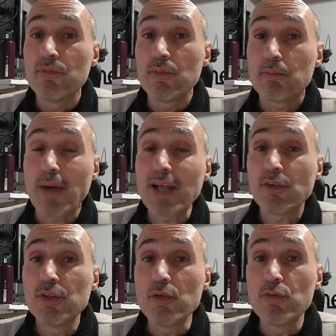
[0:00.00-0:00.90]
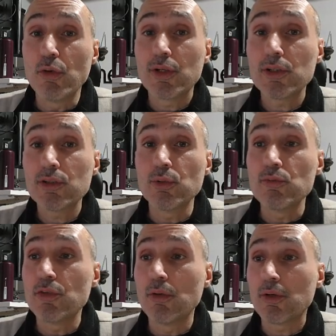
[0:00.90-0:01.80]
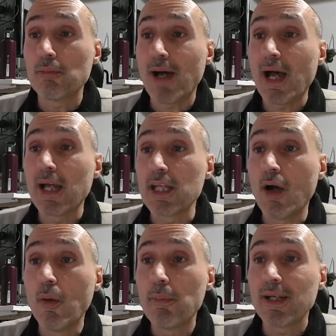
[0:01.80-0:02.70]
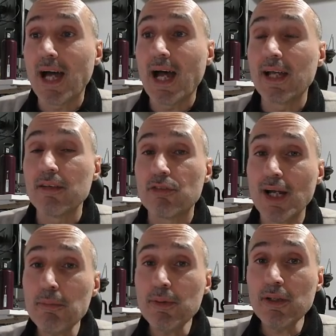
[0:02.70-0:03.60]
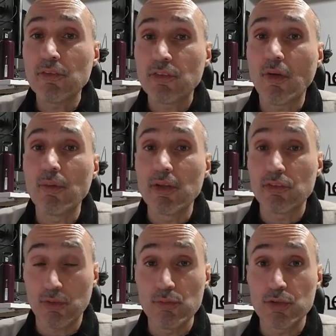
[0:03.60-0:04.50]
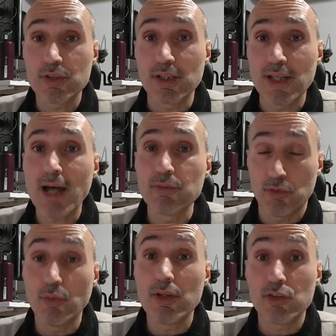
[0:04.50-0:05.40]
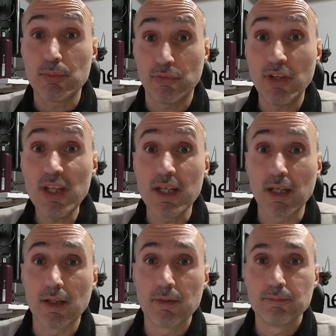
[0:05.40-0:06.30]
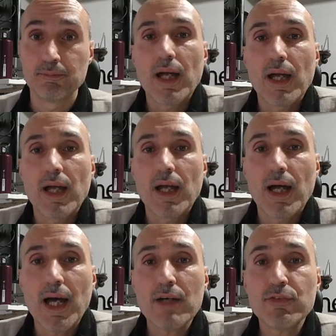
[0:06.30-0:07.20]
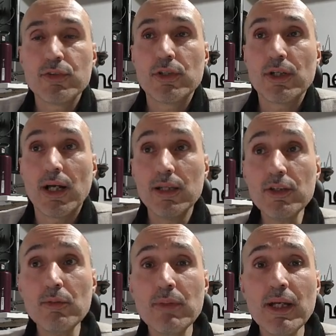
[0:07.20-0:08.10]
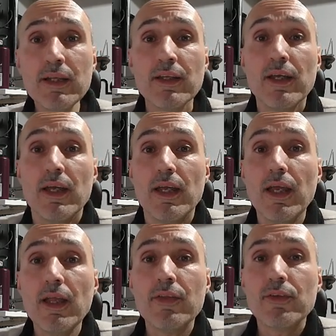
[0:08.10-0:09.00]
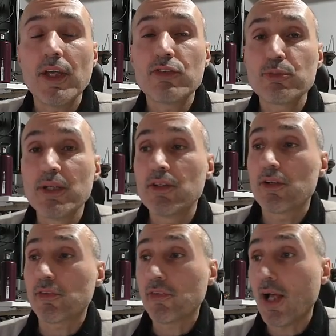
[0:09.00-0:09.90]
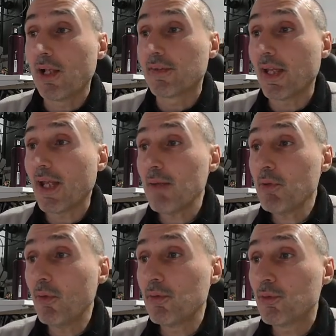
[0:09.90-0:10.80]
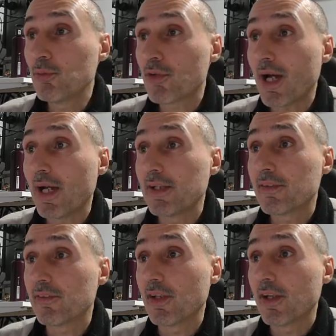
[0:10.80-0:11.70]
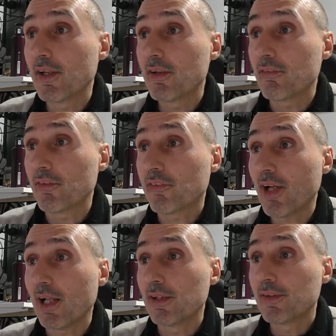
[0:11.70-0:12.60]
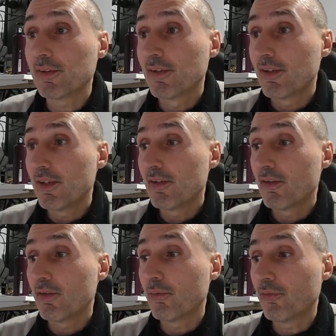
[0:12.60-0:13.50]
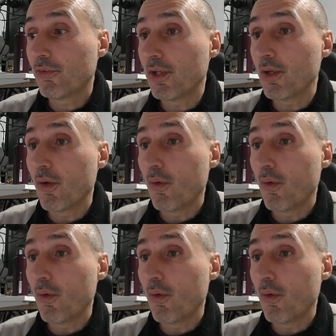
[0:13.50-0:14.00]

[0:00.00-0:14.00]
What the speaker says: Python invoker to invoke my OpenAI wrapper. And so it is converting the audio. So it is proceeding. After a little bit, it gives me the result. And I'm going to write the result to see